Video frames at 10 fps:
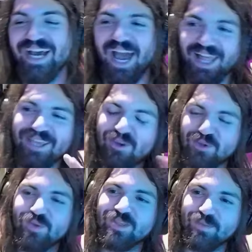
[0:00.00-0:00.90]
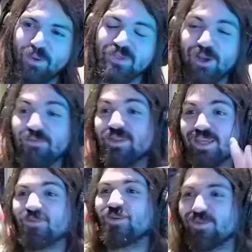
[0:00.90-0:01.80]
I like those ones the most. However,
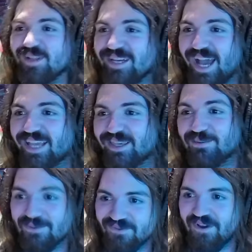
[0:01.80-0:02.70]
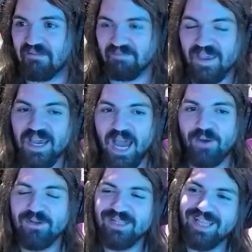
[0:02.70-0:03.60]
this was really nice. This was fun. I
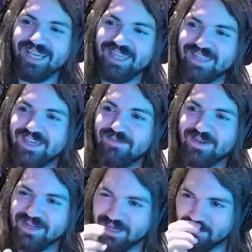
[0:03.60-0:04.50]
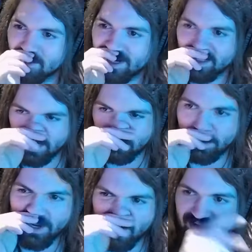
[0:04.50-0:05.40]
really like that they've been trying to like
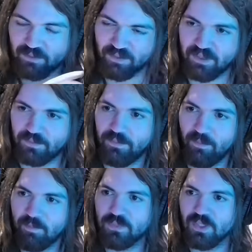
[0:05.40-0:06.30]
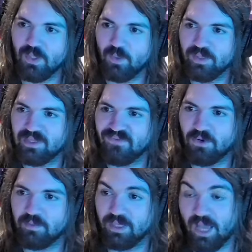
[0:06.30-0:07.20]
play around a bit with the
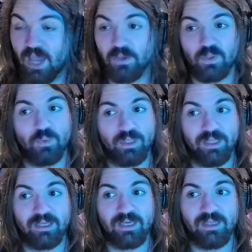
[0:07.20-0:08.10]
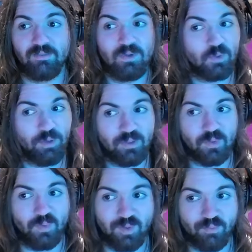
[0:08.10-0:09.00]
formula. I also really like that Mr. Puzzles
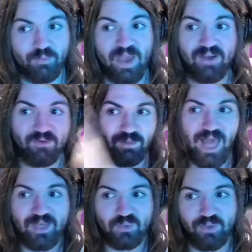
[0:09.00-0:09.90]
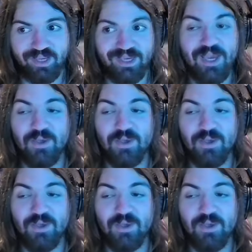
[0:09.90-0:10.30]
was back from last week.